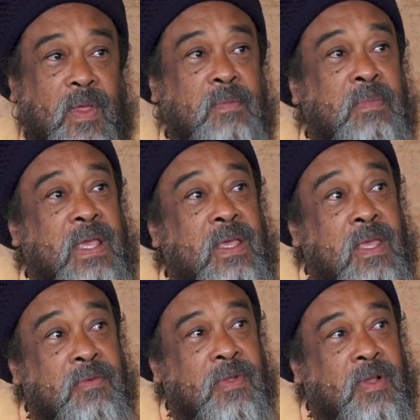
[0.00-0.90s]
It may
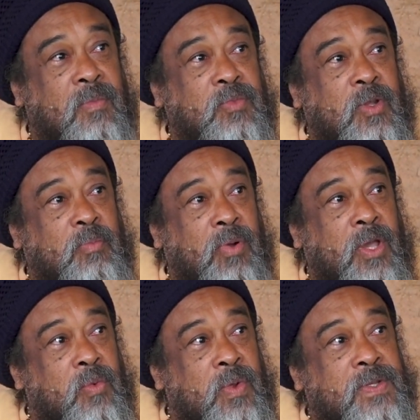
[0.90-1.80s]
even come to the
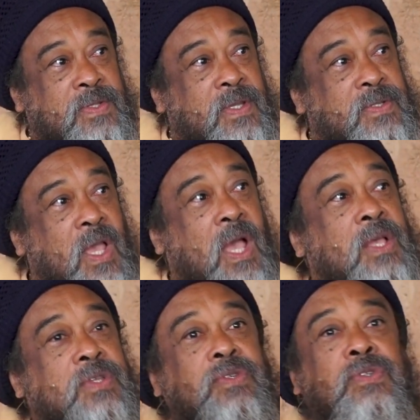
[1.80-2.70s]
point where it says,
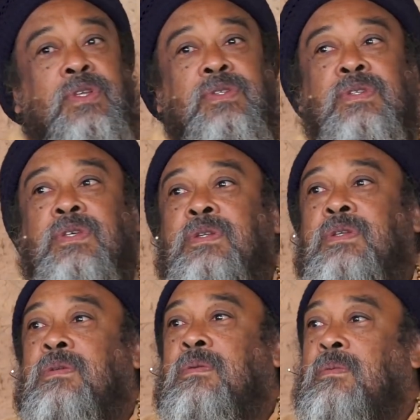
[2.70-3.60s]
yes, this is
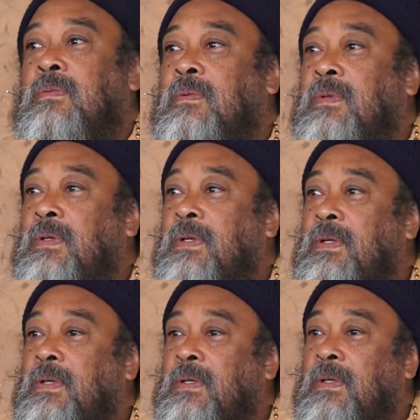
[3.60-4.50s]
it.
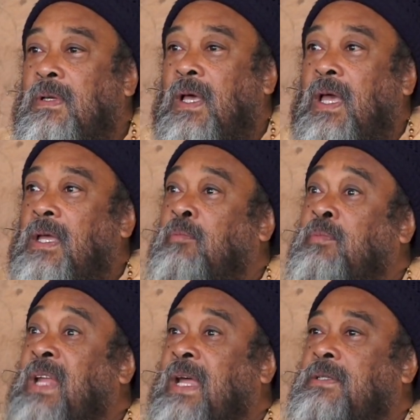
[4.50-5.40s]
I
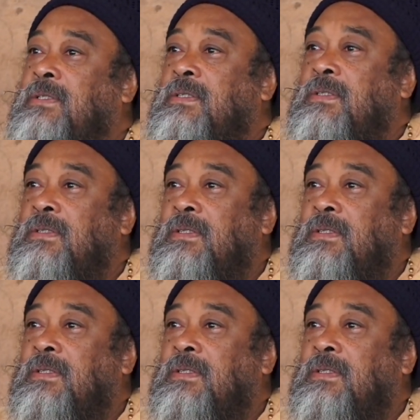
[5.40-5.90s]
am that.